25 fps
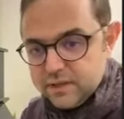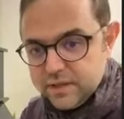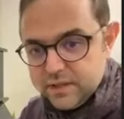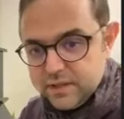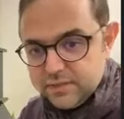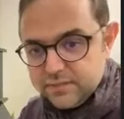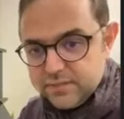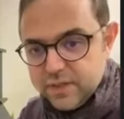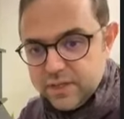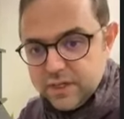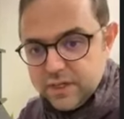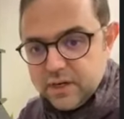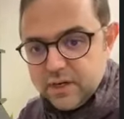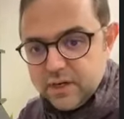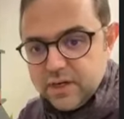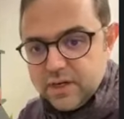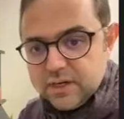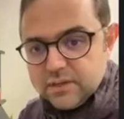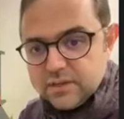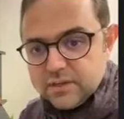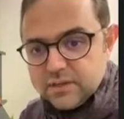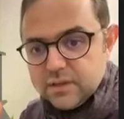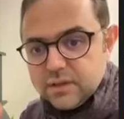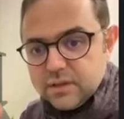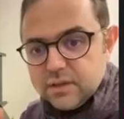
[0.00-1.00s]
This finger
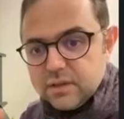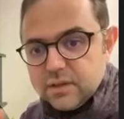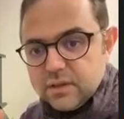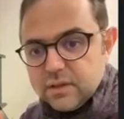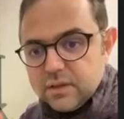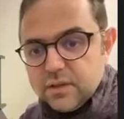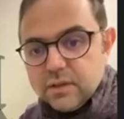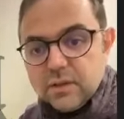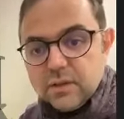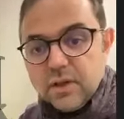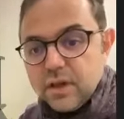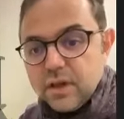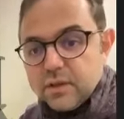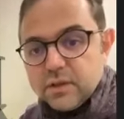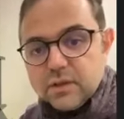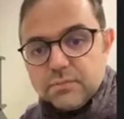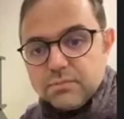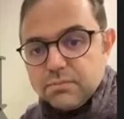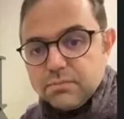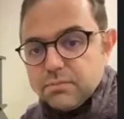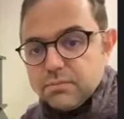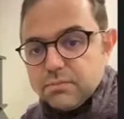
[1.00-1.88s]
has not